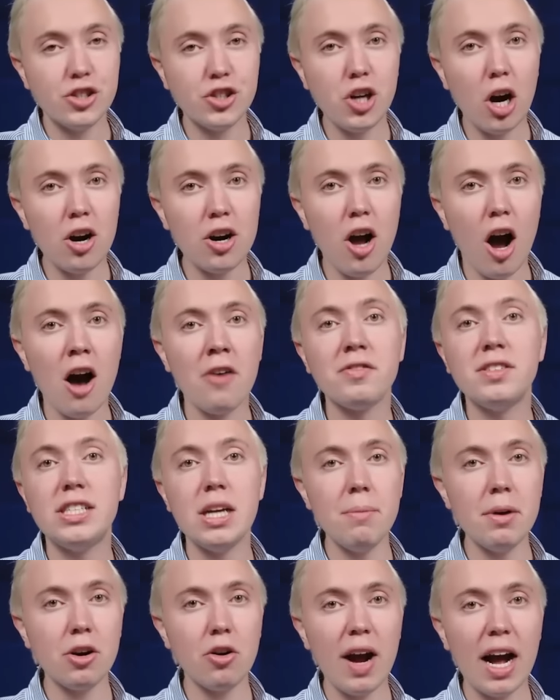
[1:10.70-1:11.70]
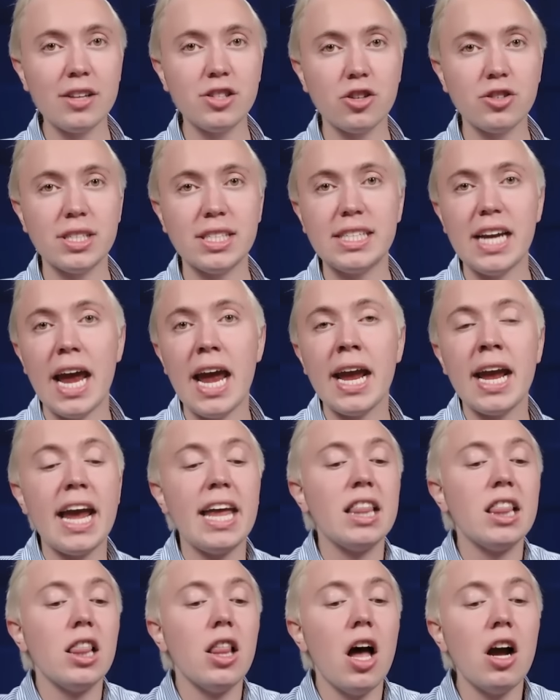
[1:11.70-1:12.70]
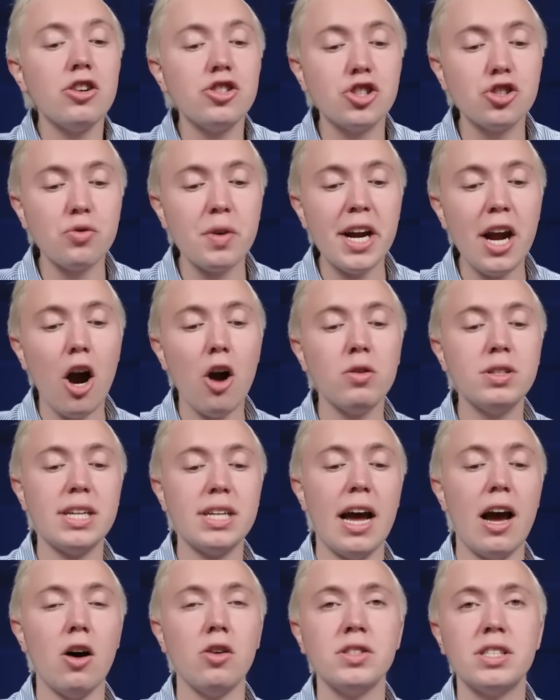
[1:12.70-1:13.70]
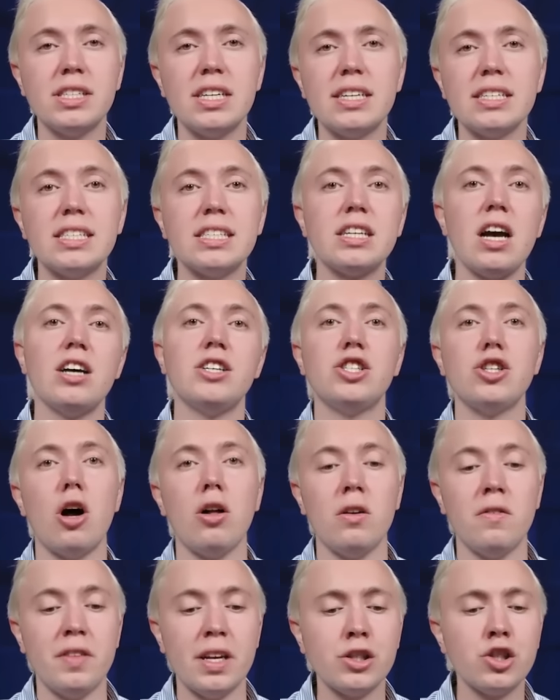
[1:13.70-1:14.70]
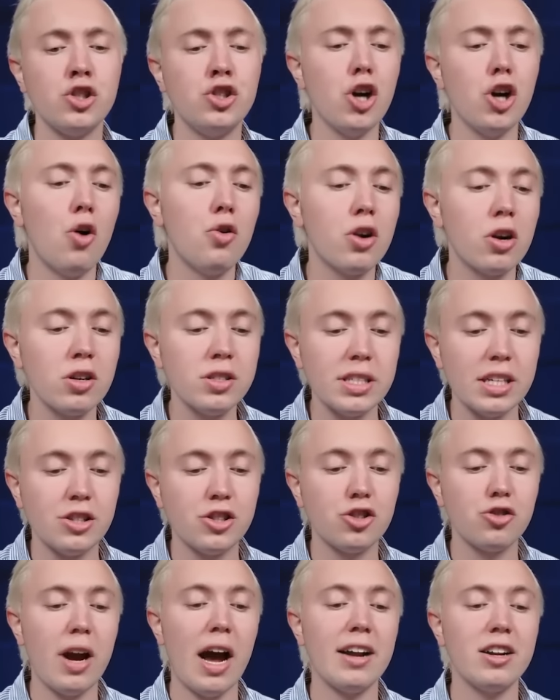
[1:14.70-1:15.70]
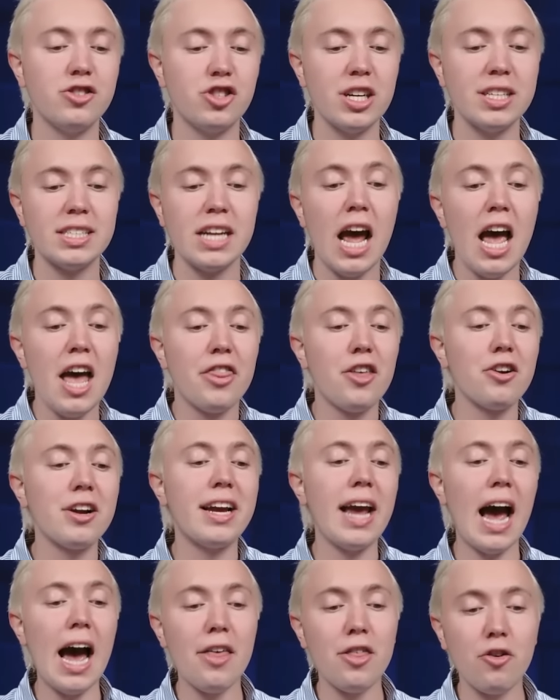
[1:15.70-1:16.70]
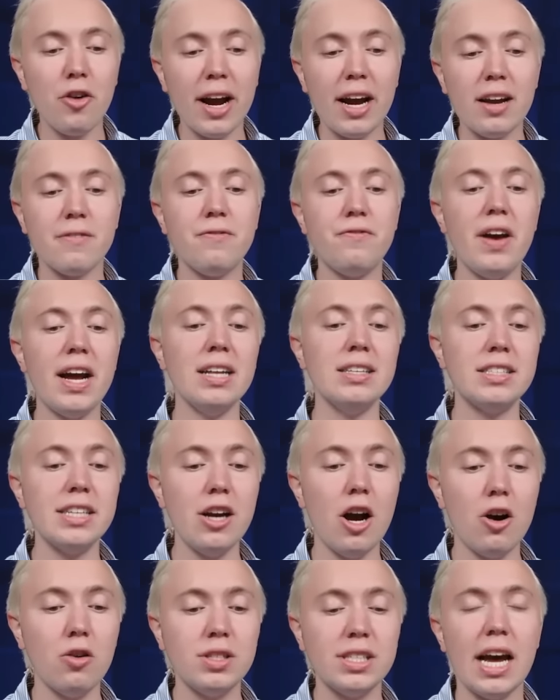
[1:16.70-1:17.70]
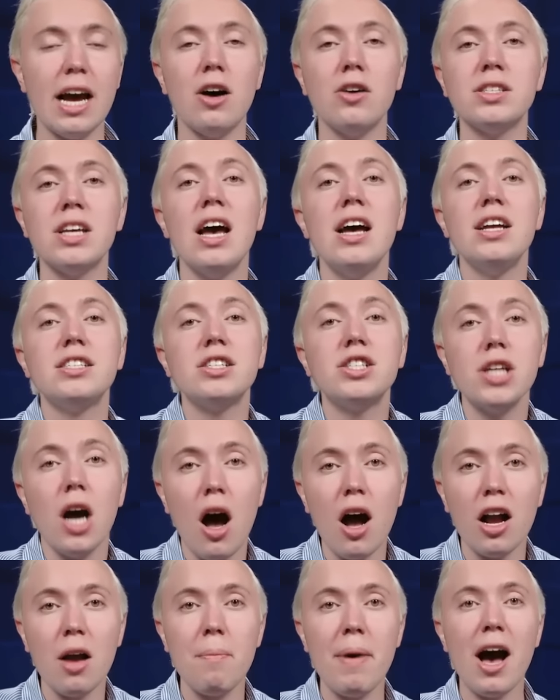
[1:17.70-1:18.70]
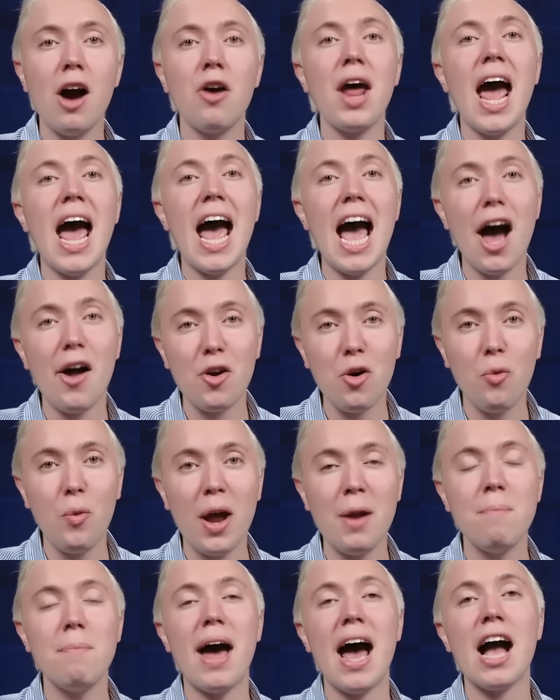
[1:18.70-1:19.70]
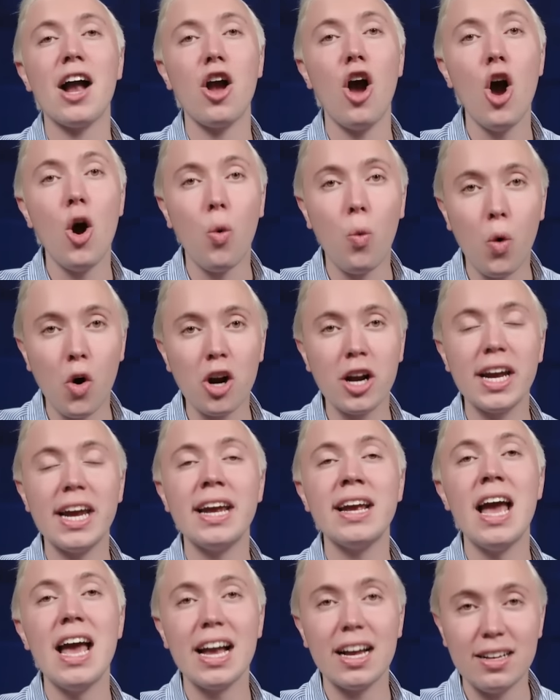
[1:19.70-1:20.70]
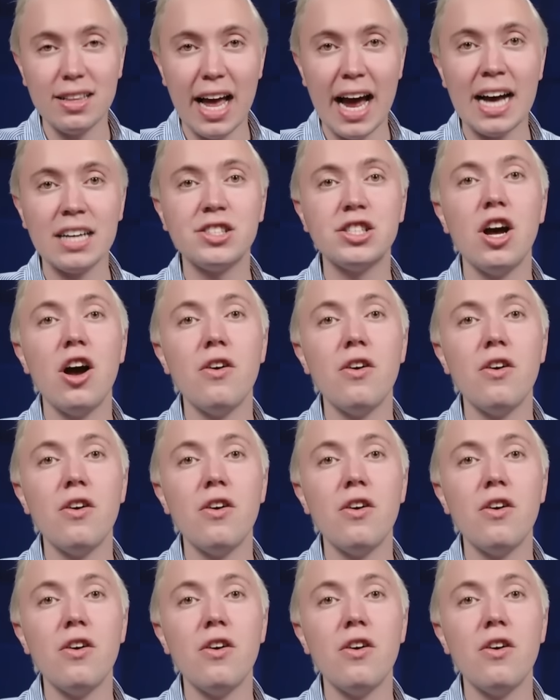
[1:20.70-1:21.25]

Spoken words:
start off, Democrats are staying in luxury hotels to discuss all of this. Donors and strategists, they're gathering in fancy hotels to talk about how to win back working class